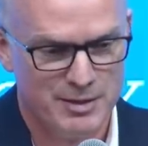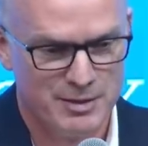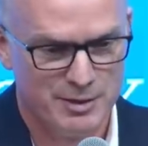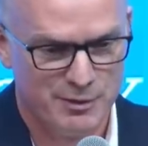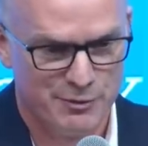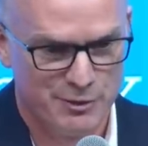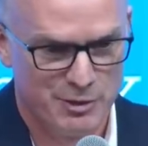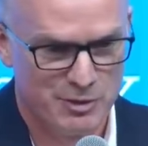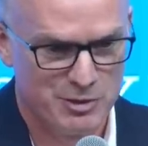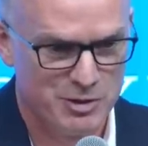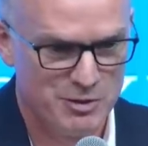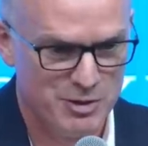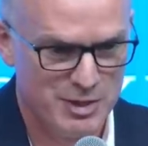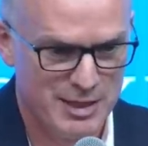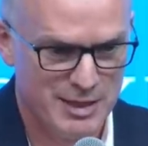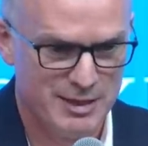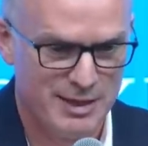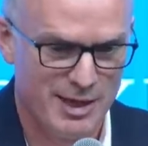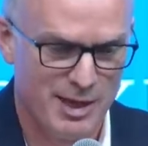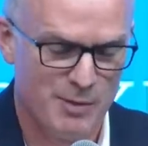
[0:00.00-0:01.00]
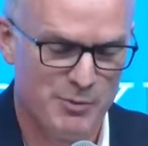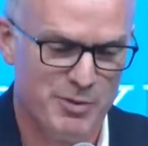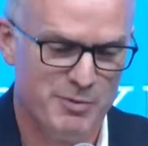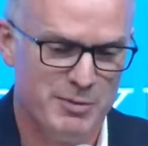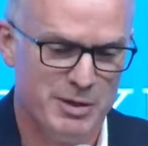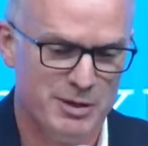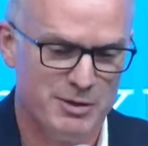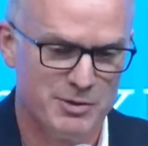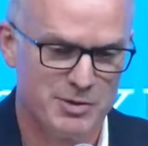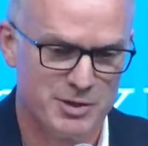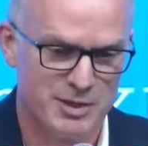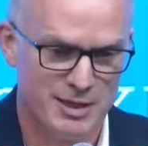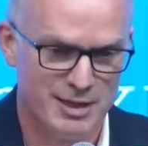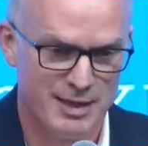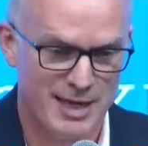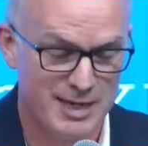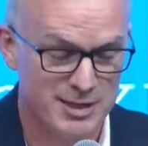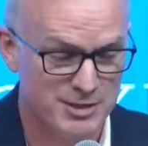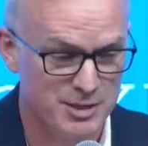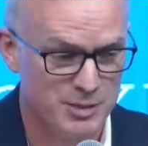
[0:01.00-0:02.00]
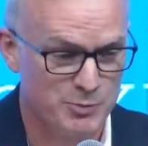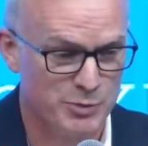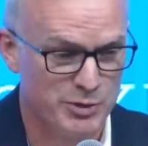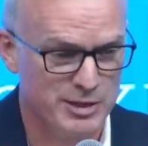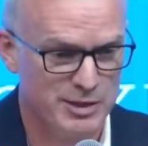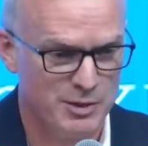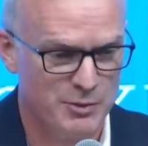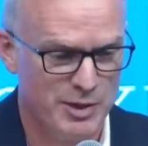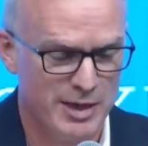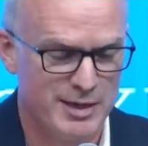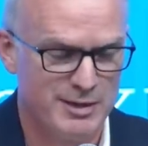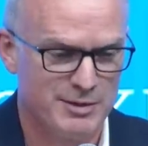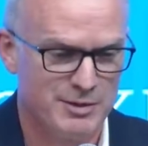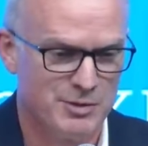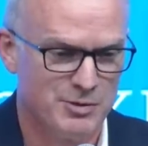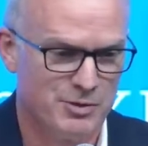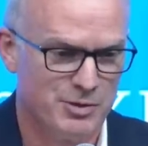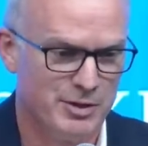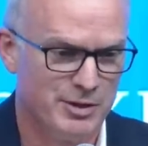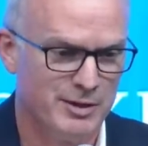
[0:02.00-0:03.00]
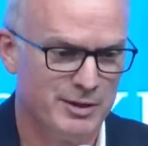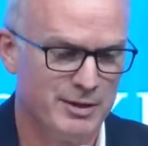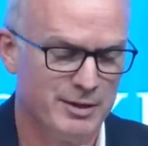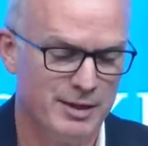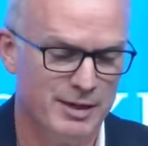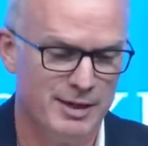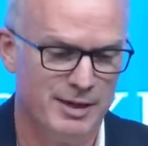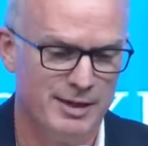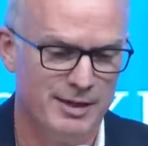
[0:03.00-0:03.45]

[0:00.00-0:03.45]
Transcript: the folks who need the help the most, and it actually is pretty deregulatory.